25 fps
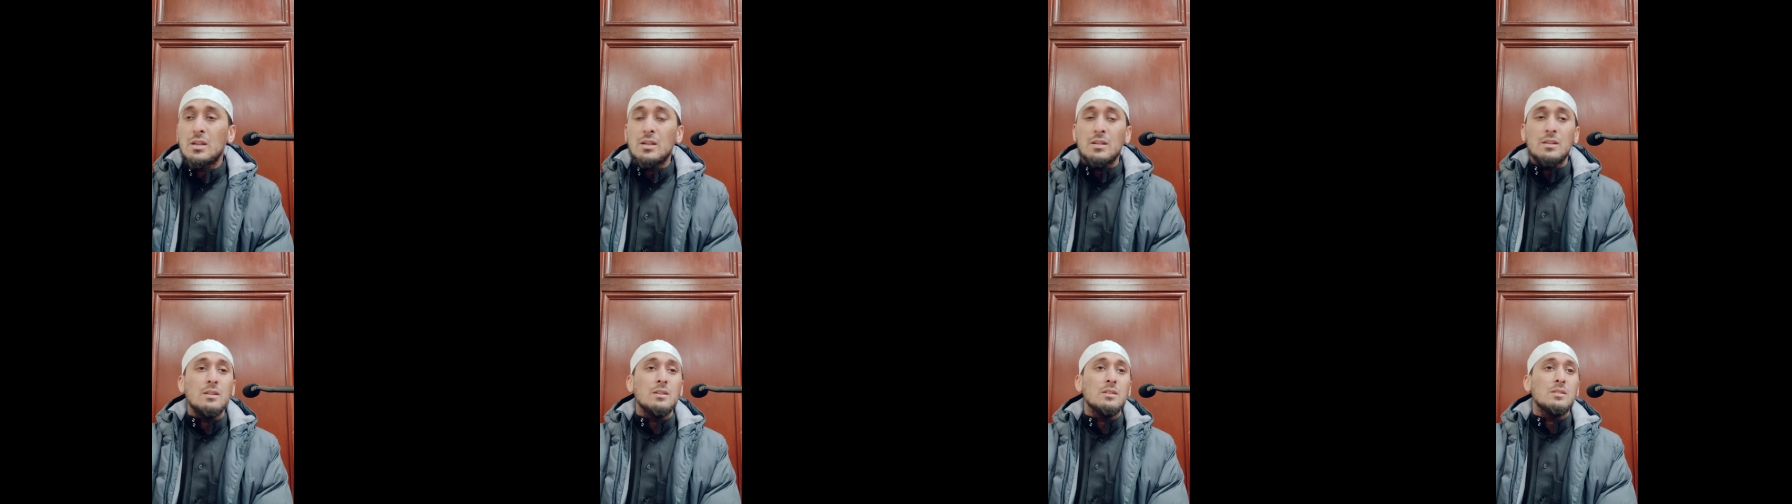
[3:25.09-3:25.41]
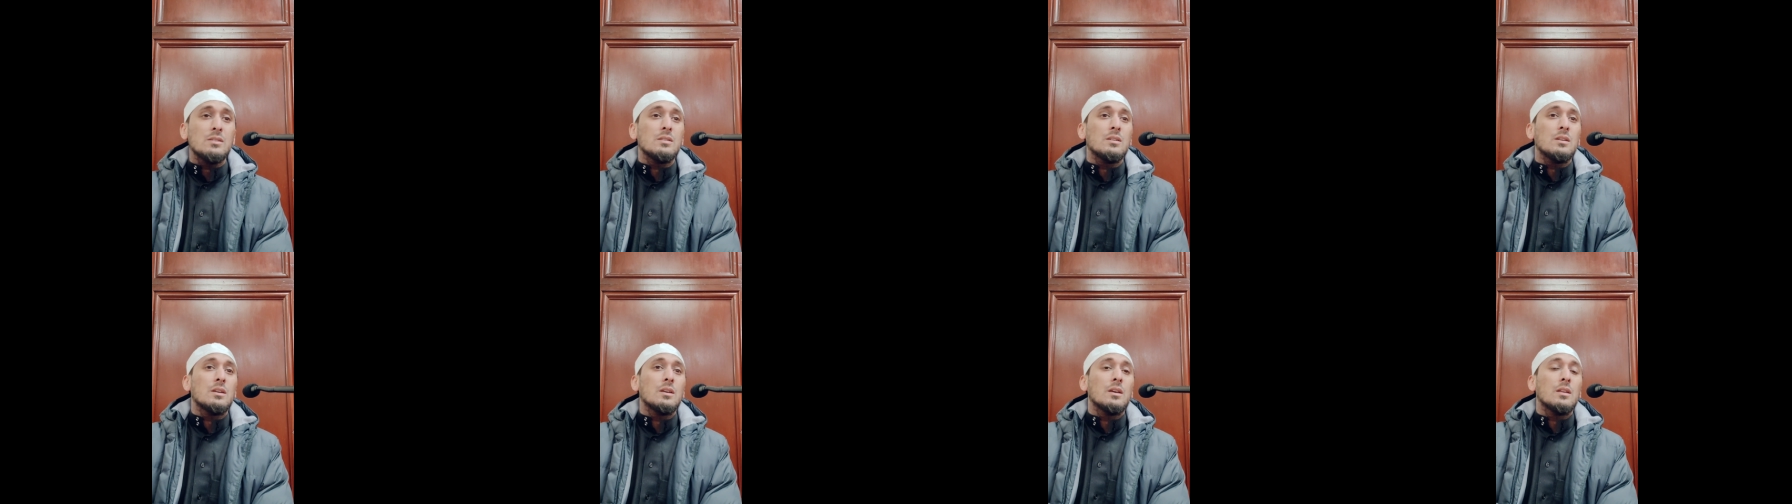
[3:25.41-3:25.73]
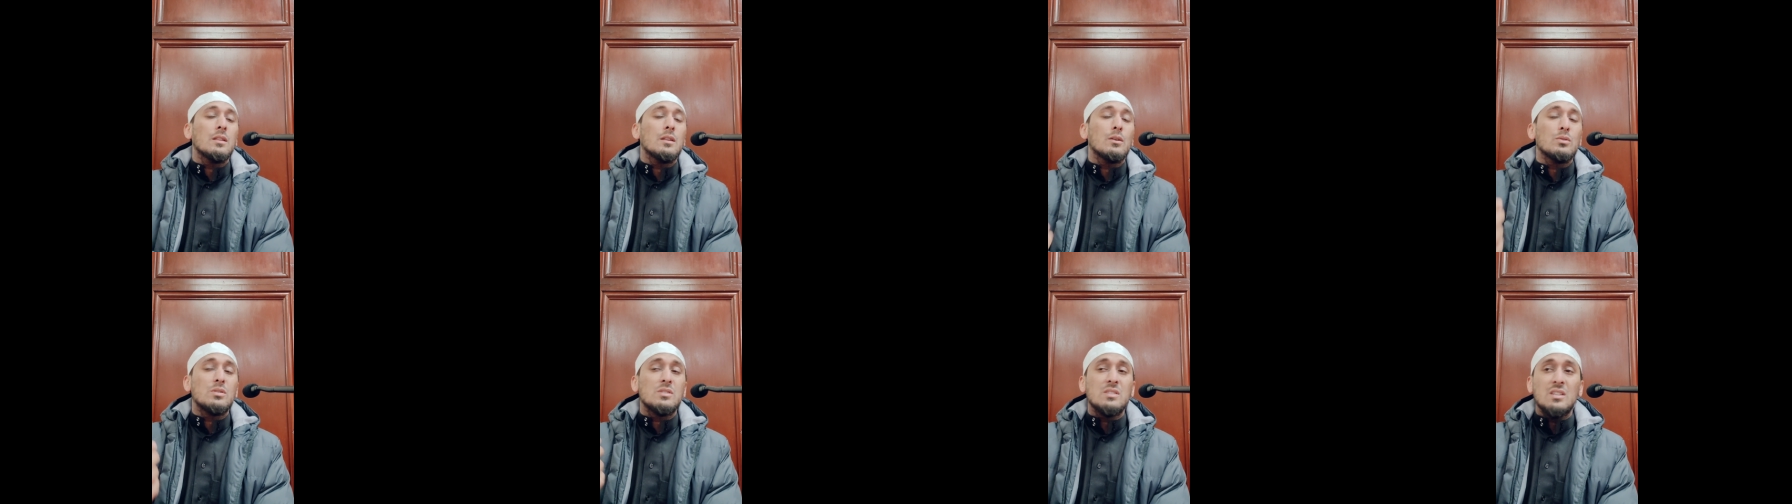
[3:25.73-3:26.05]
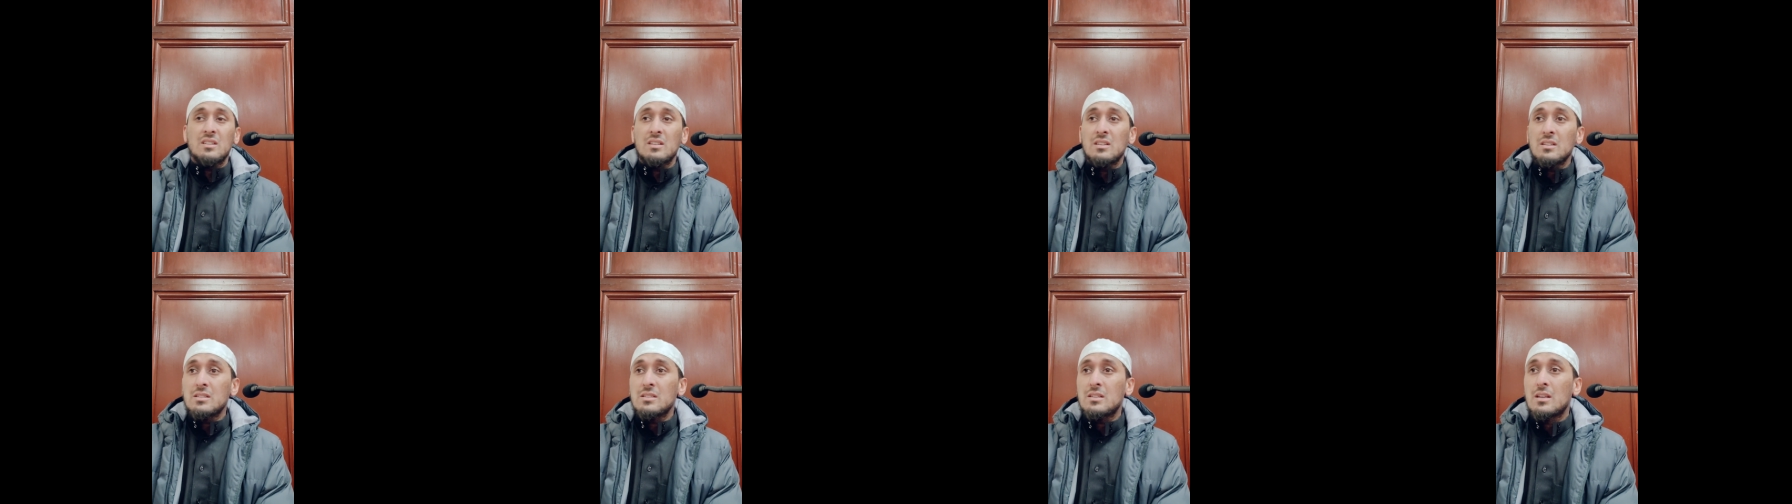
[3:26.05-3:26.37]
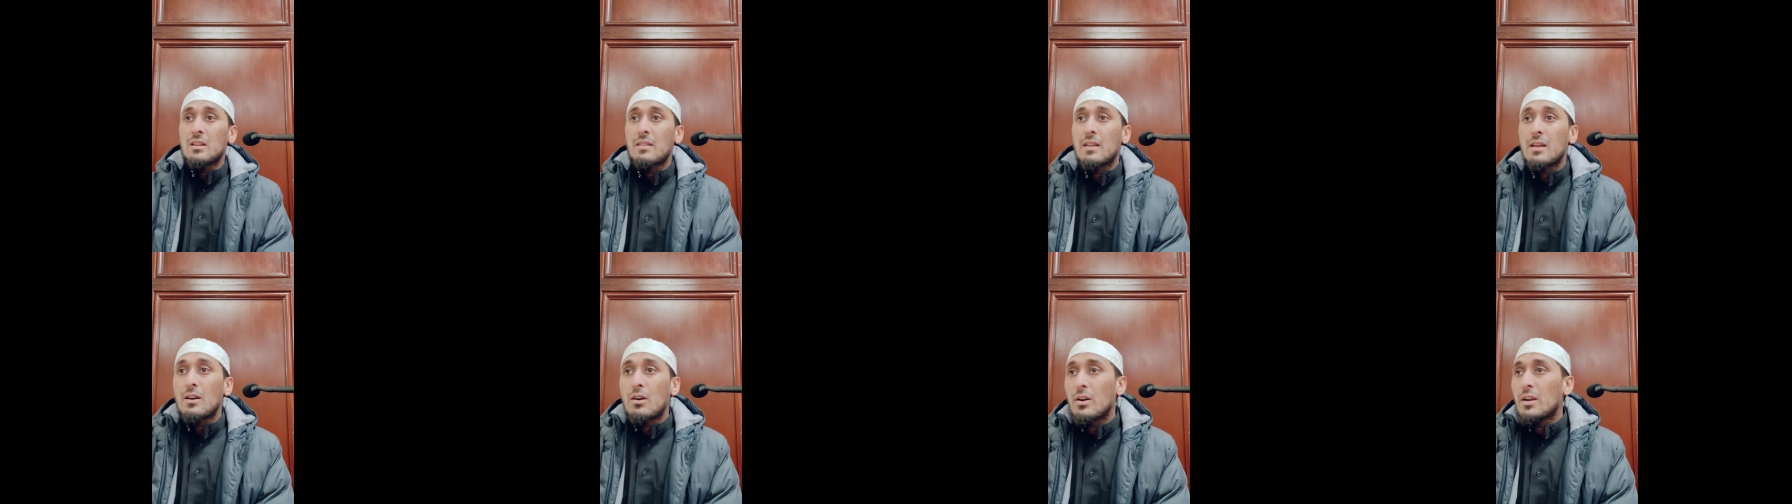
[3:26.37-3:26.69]
sinners, those
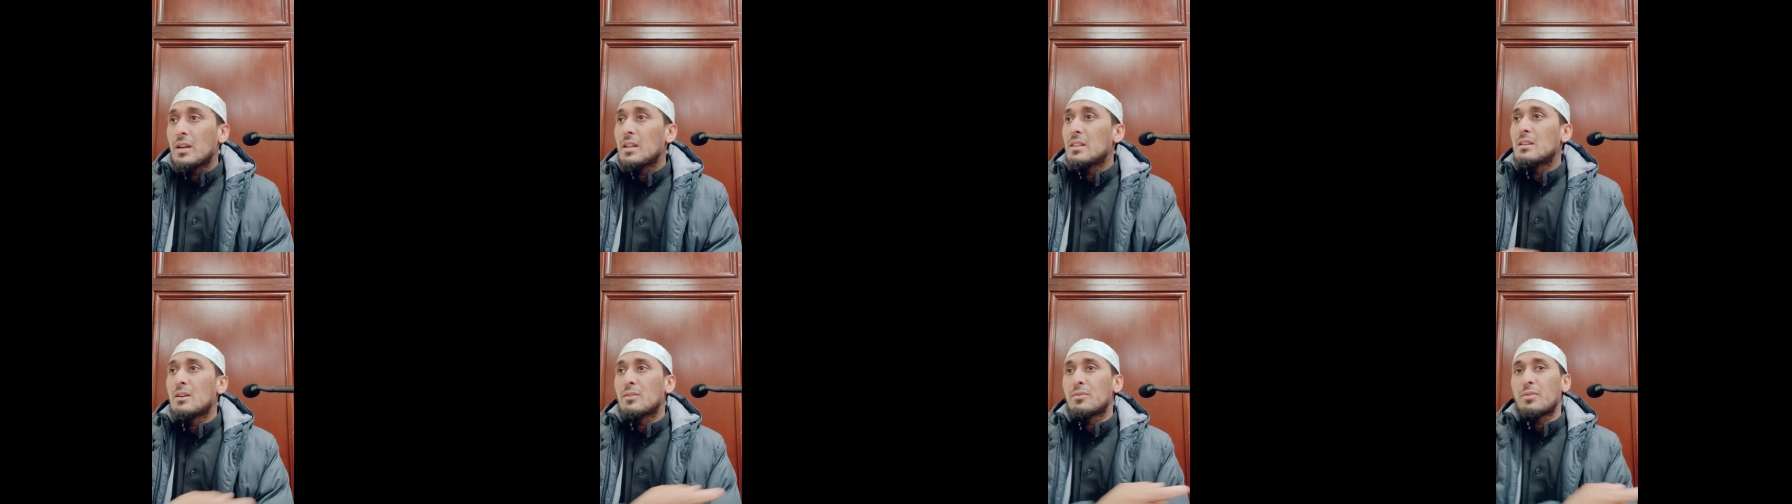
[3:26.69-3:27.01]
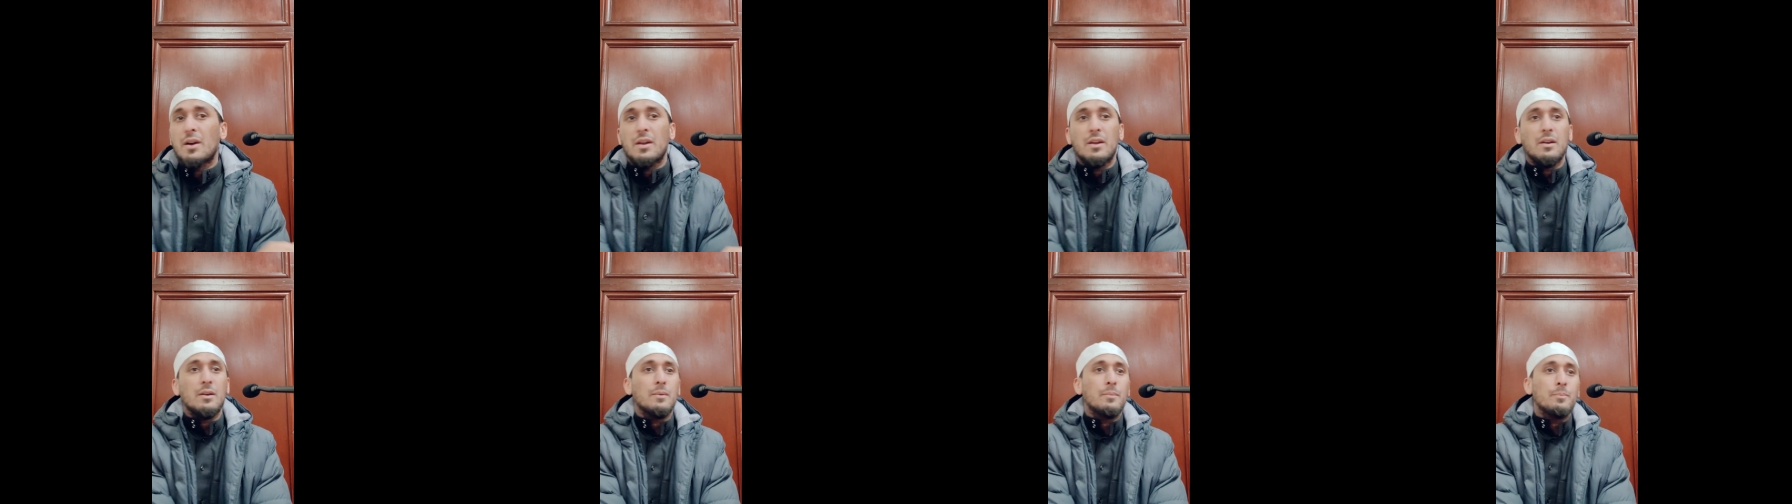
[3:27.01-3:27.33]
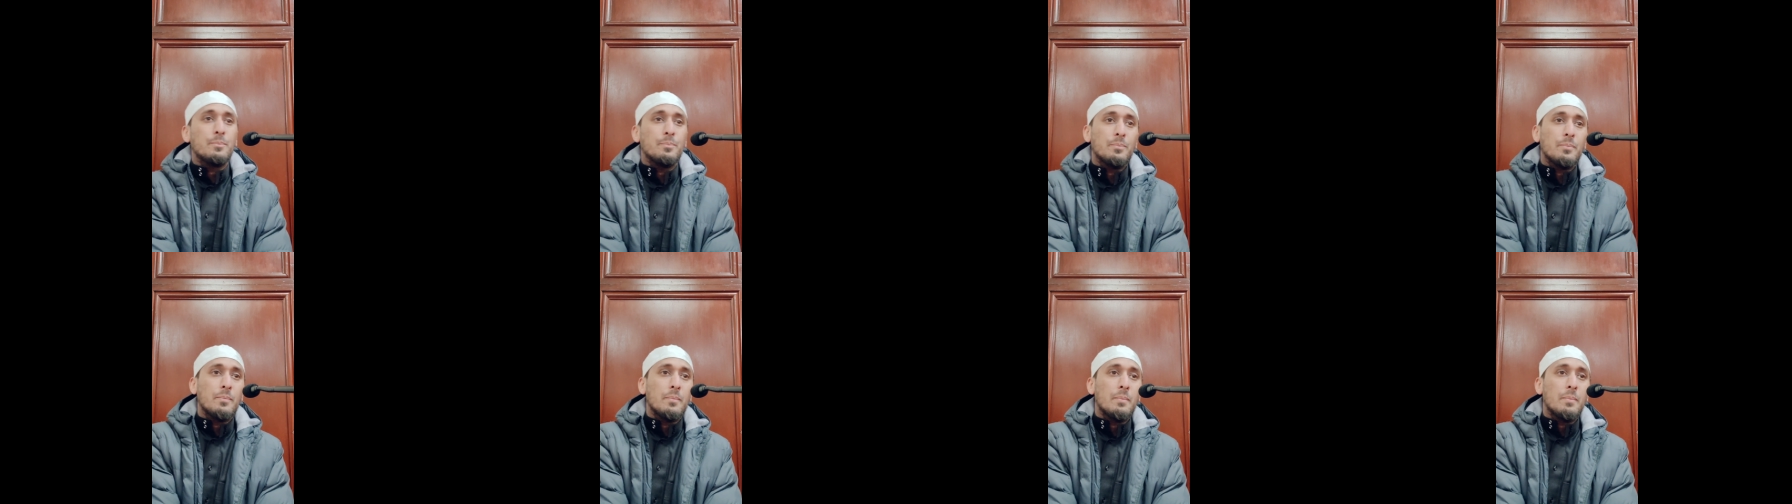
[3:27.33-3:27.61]
sinners, they are in the fire.